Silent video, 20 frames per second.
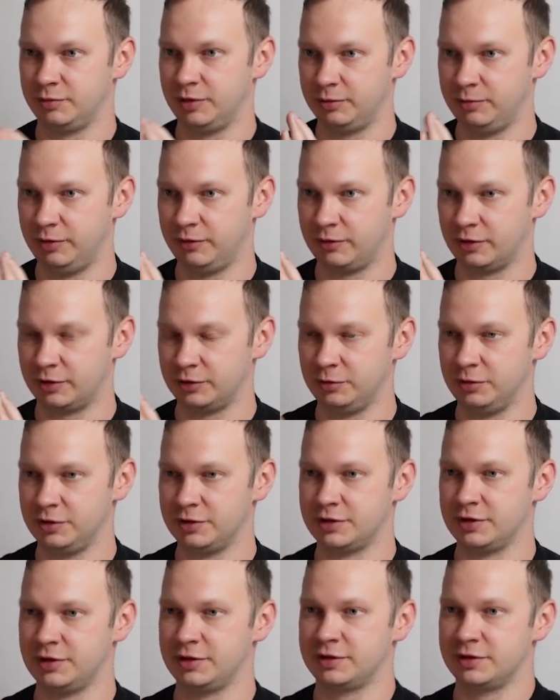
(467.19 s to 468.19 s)
But before doing
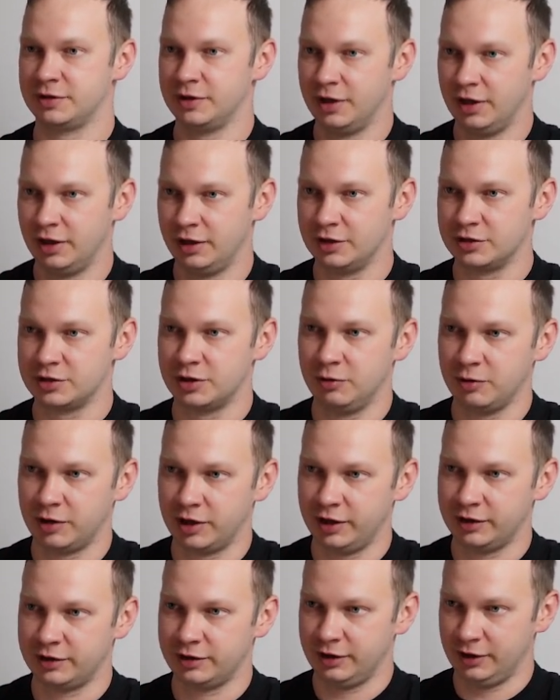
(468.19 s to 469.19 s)
this, let's go
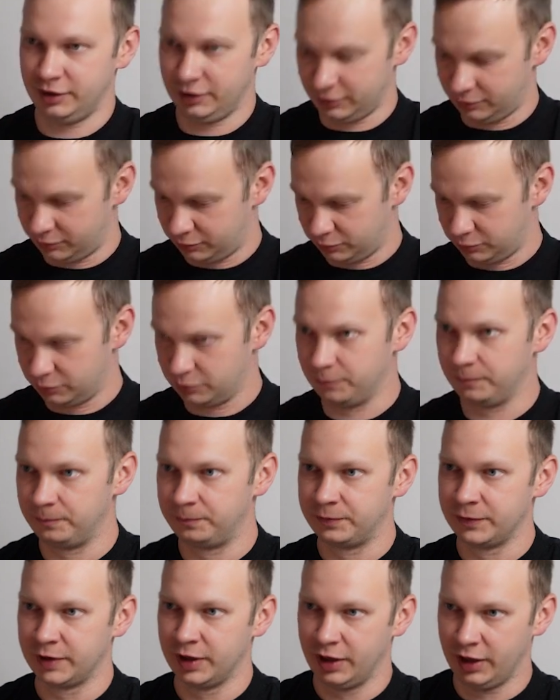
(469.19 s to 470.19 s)
ahead into
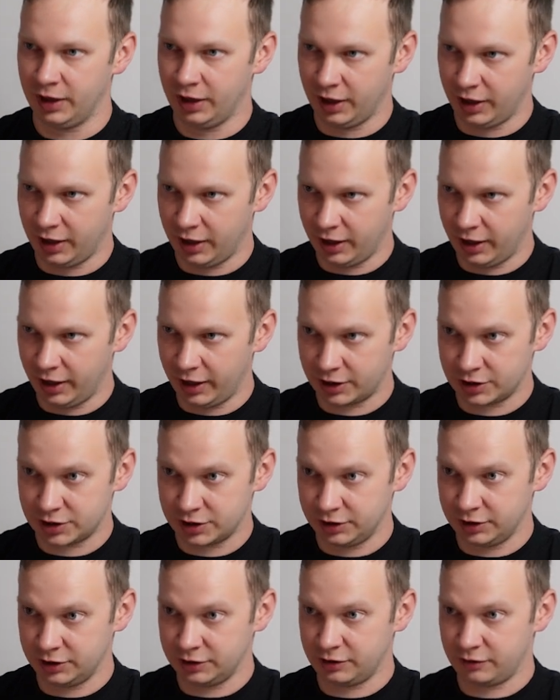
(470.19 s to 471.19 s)

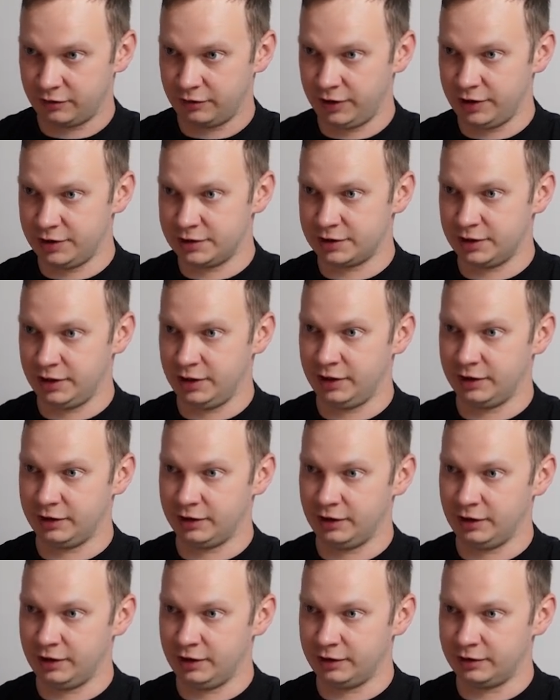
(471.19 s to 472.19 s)
action interface
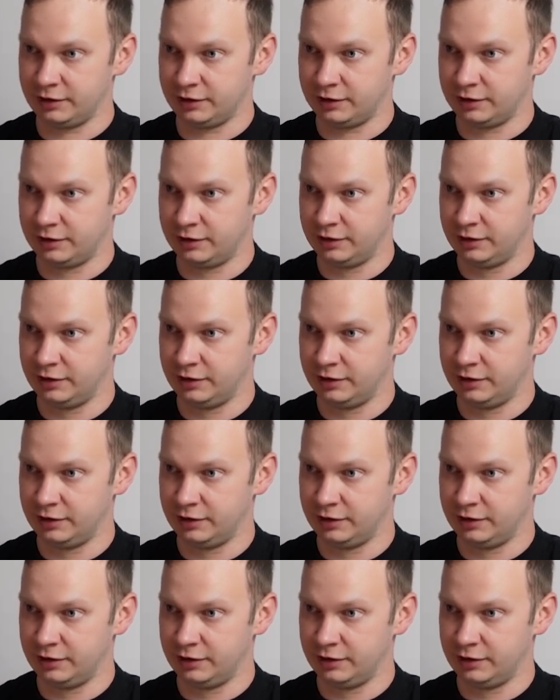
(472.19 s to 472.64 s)
and let's